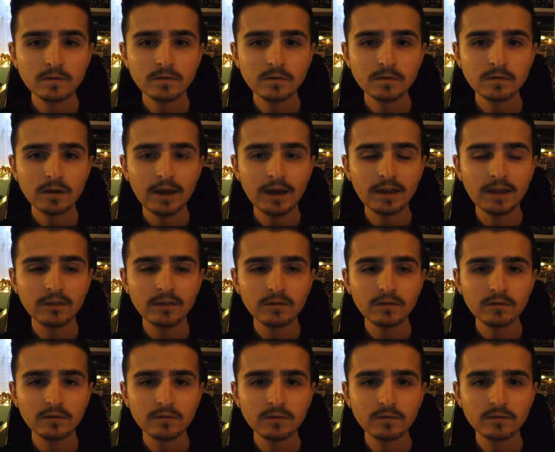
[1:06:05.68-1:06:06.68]
And
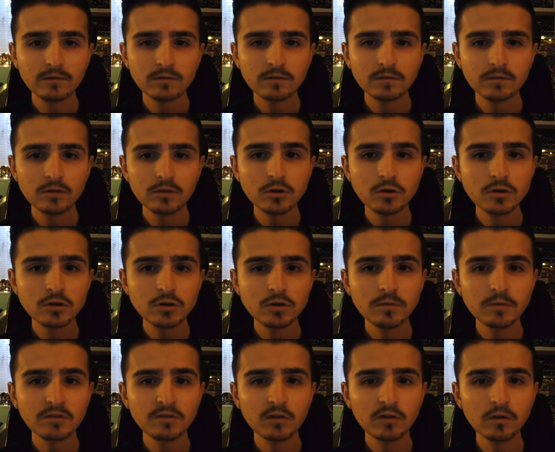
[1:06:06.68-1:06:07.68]
YouTube
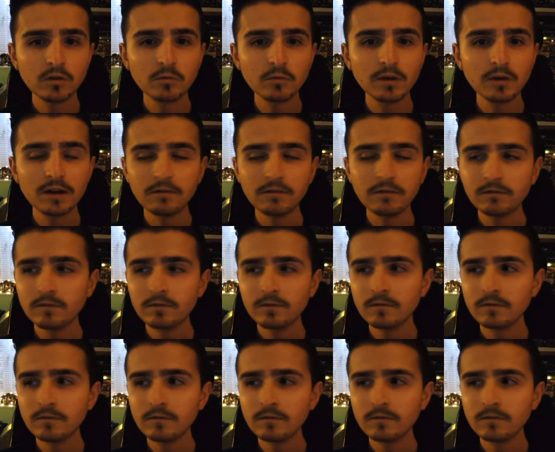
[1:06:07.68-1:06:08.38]
is not a normal life.